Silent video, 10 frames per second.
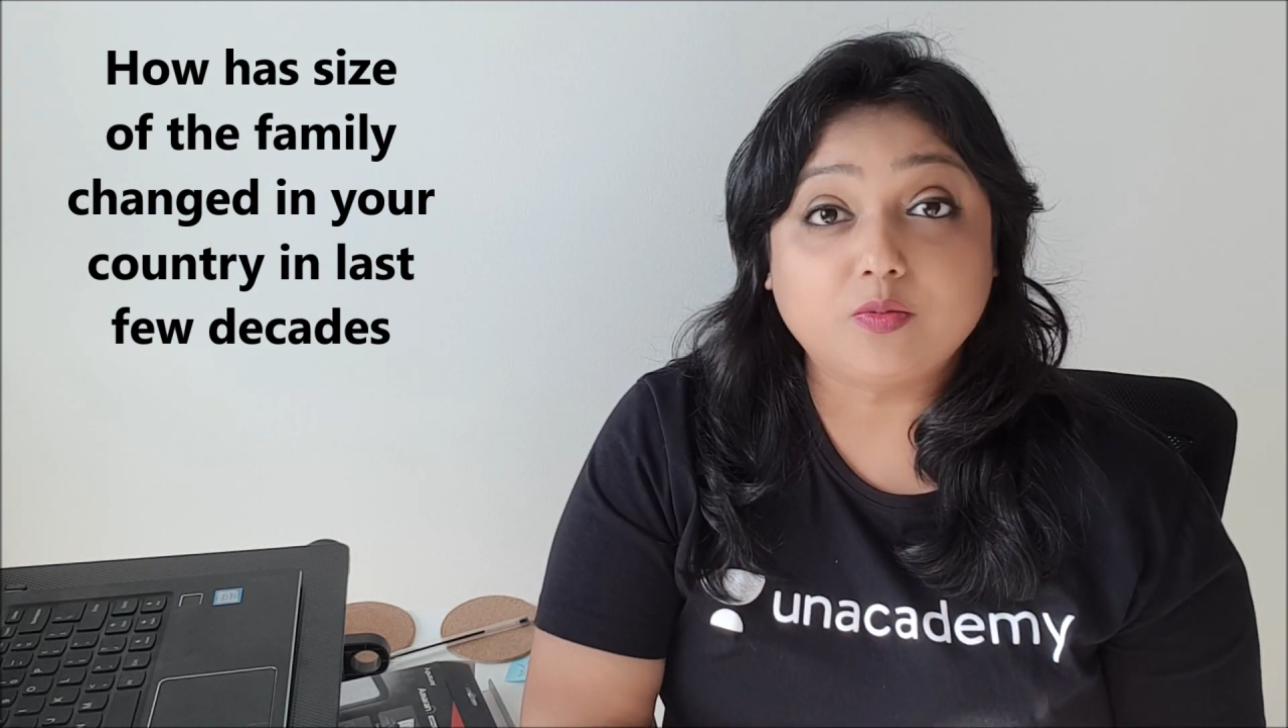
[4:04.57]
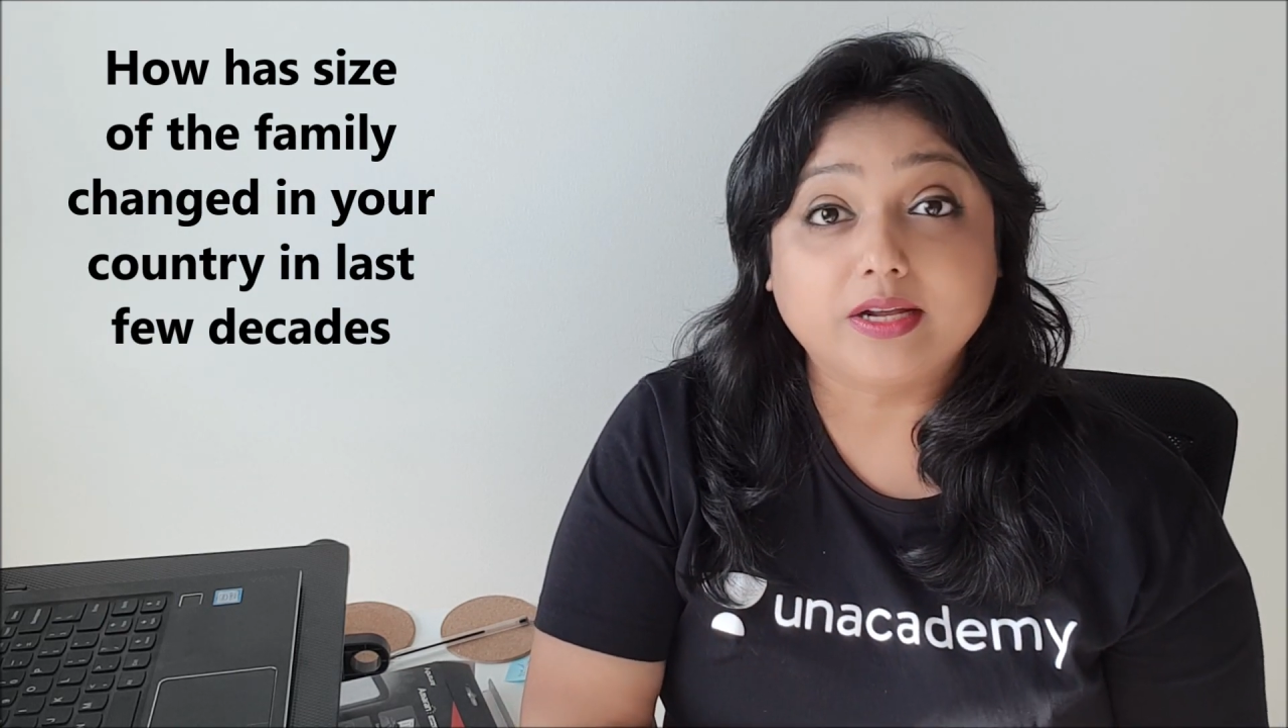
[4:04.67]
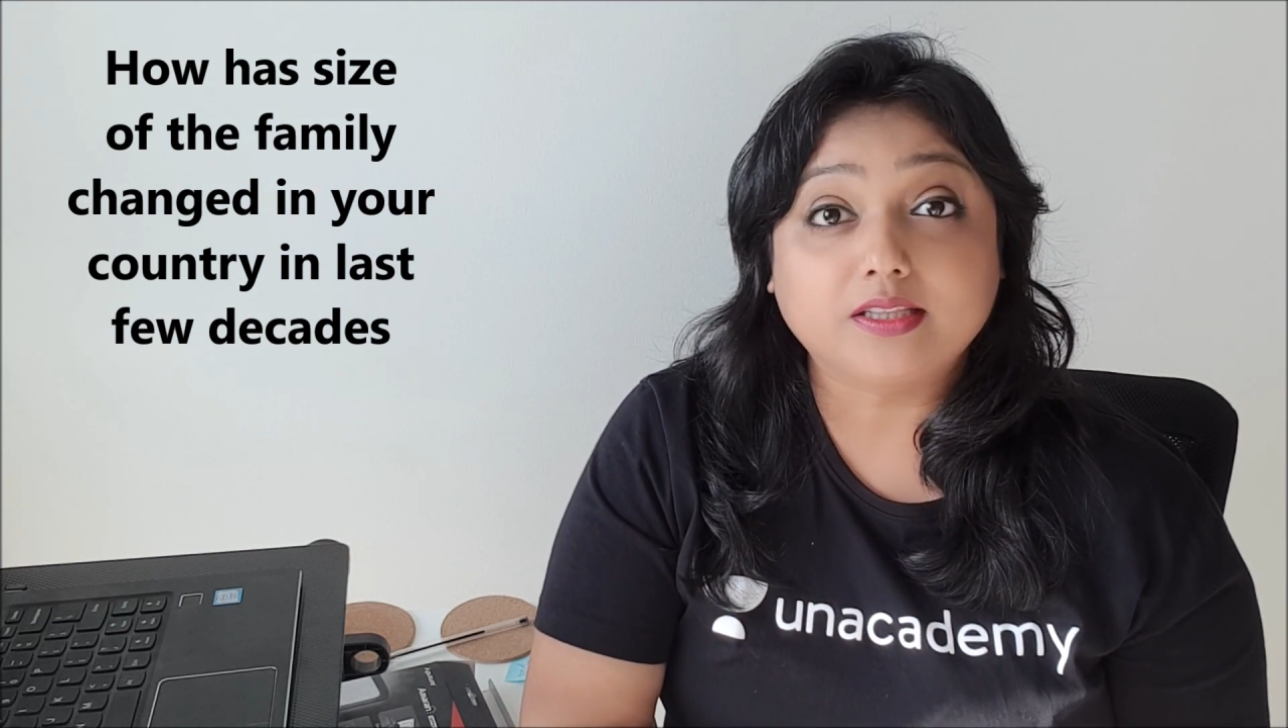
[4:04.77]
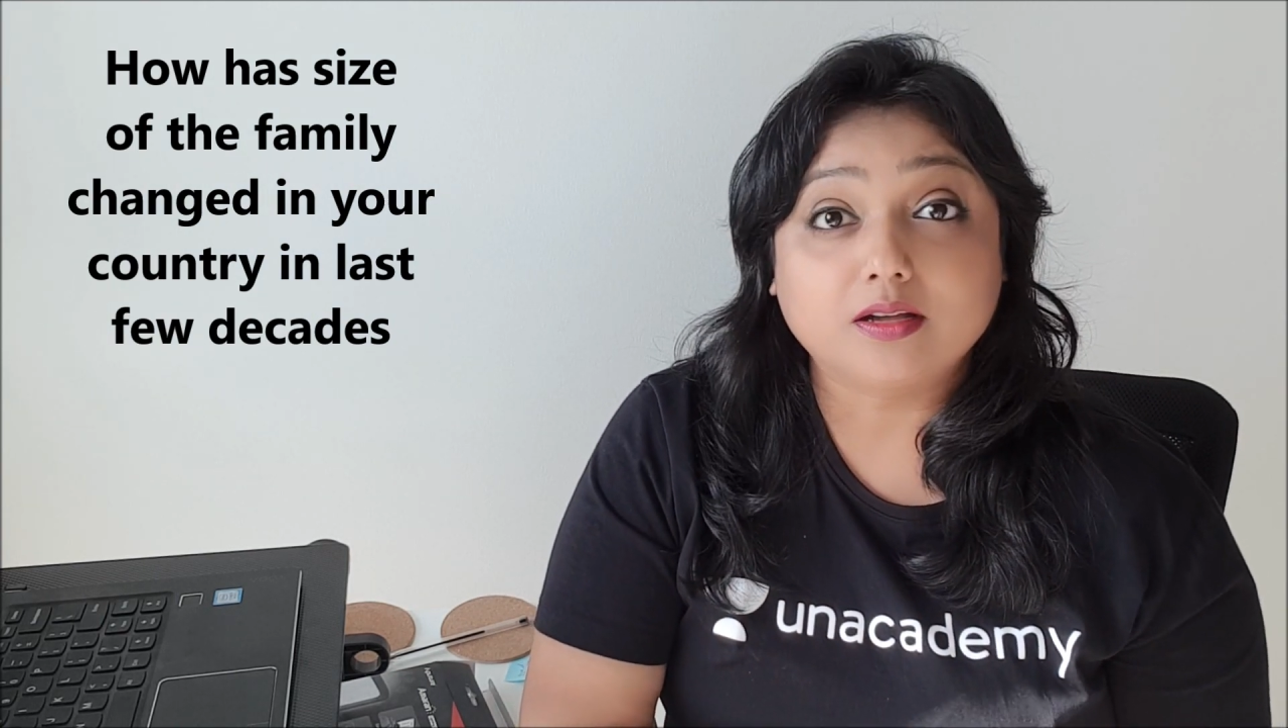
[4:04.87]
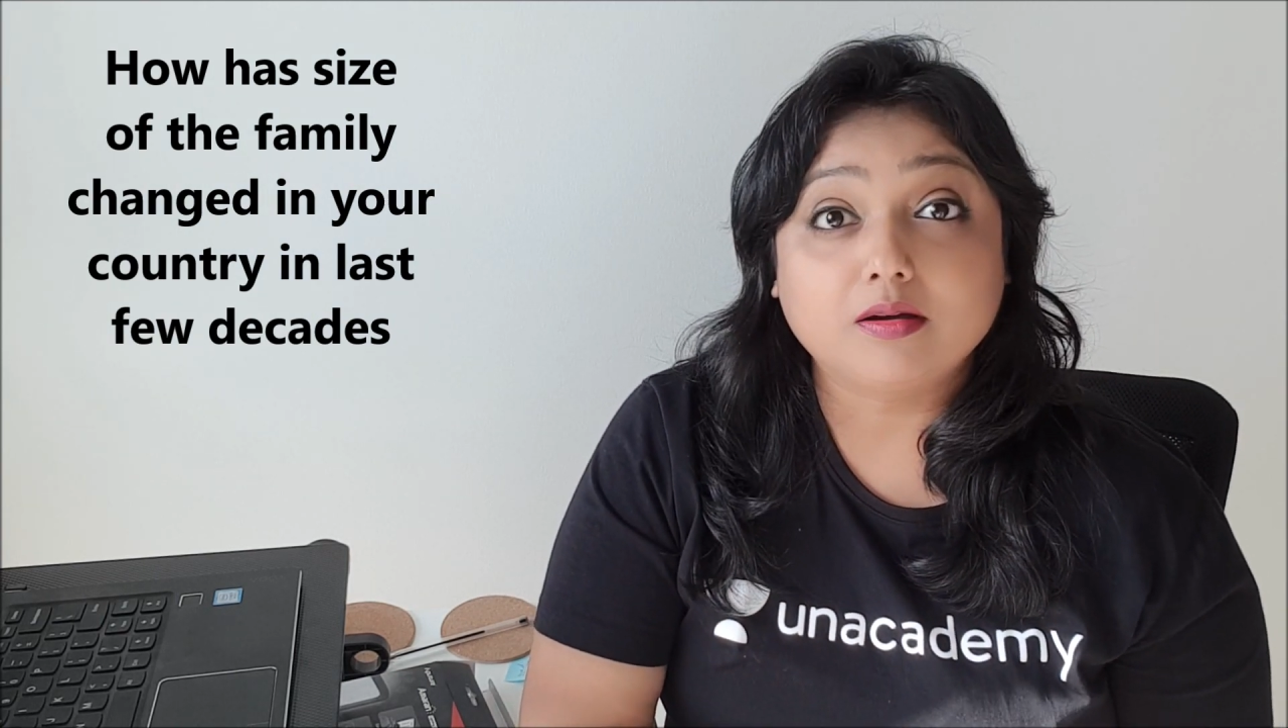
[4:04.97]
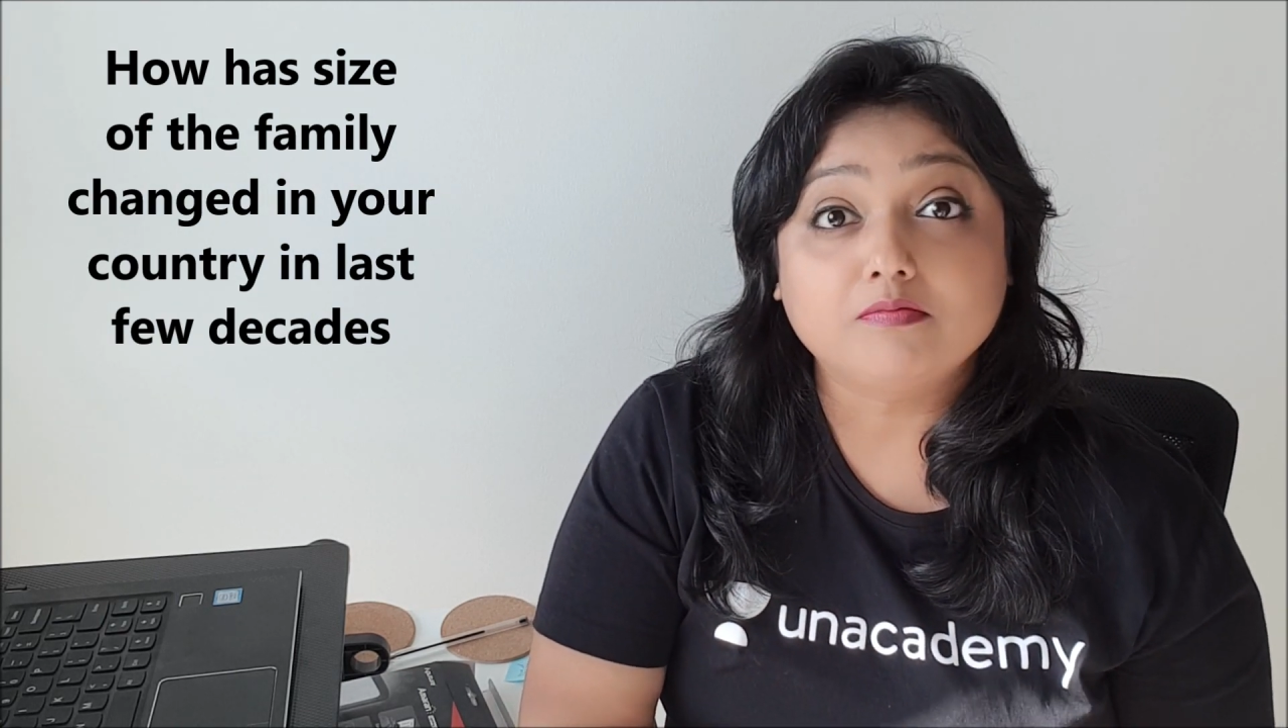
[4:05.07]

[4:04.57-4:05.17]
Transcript: with